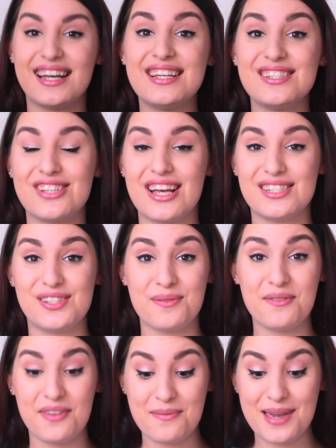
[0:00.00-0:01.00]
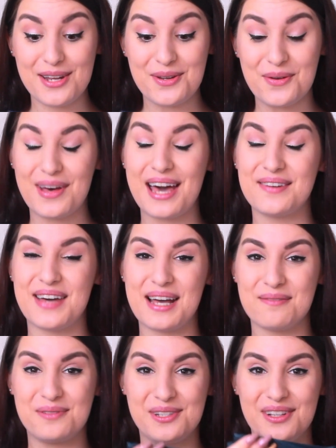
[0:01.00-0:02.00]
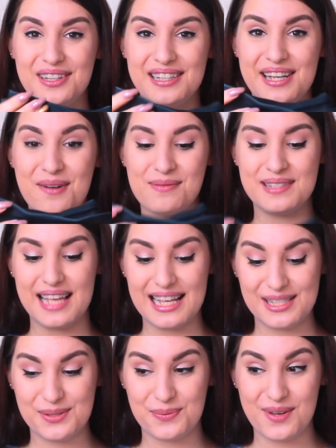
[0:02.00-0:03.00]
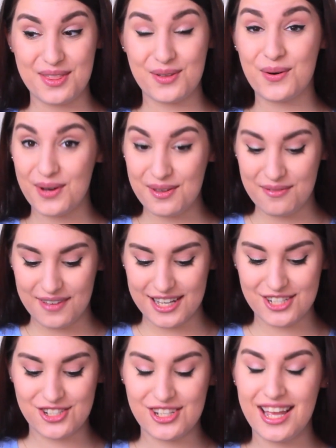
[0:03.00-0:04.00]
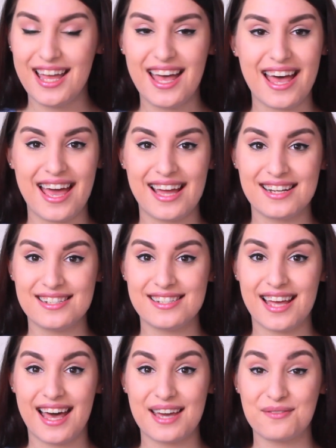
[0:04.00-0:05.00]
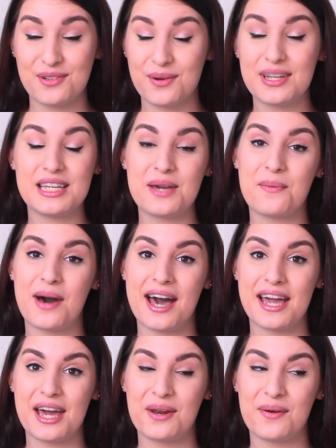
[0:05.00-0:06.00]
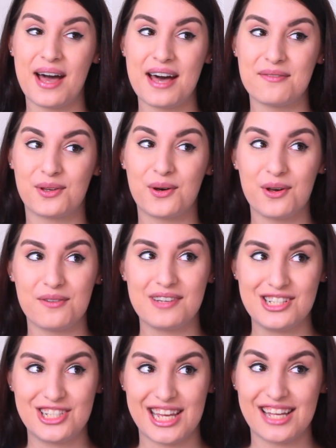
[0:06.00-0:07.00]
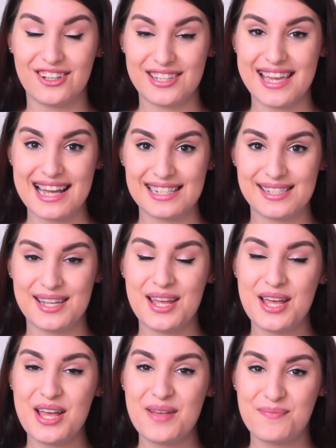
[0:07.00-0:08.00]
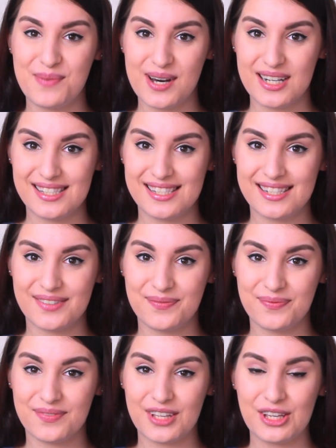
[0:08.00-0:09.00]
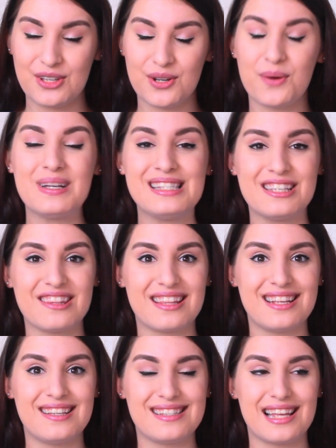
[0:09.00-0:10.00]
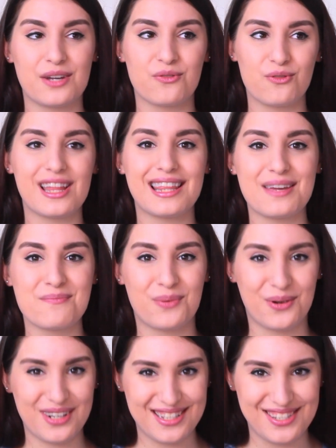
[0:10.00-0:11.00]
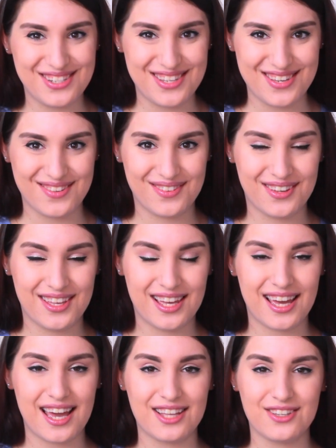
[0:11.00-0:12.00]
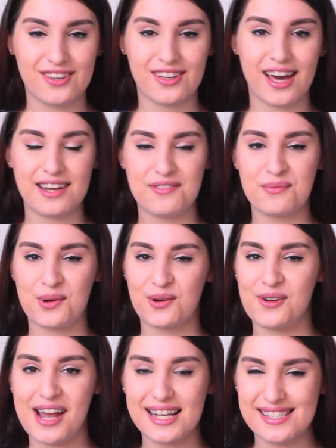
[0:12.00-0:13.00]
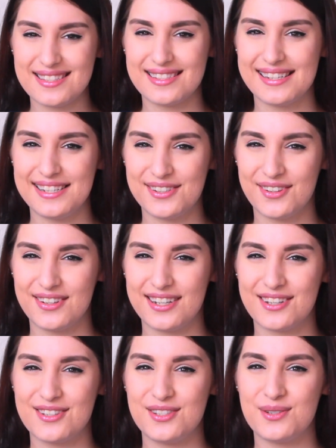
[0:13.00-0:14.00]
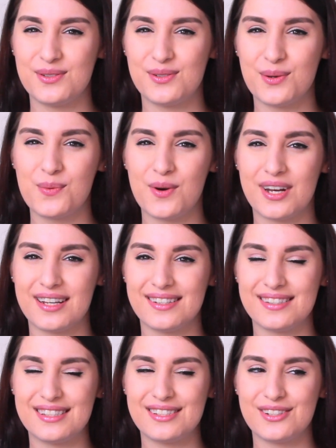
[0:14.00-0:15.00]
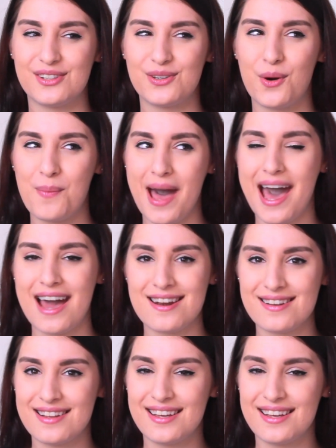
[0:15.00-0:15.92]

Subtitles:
So as some of you may know, I'm absolutely obsessed with koi fish, and I have no idea why I don't have a koi fish tail yet. But you know when something is like really important to you and you kind of procrastinate on it because you don't want it to go bad?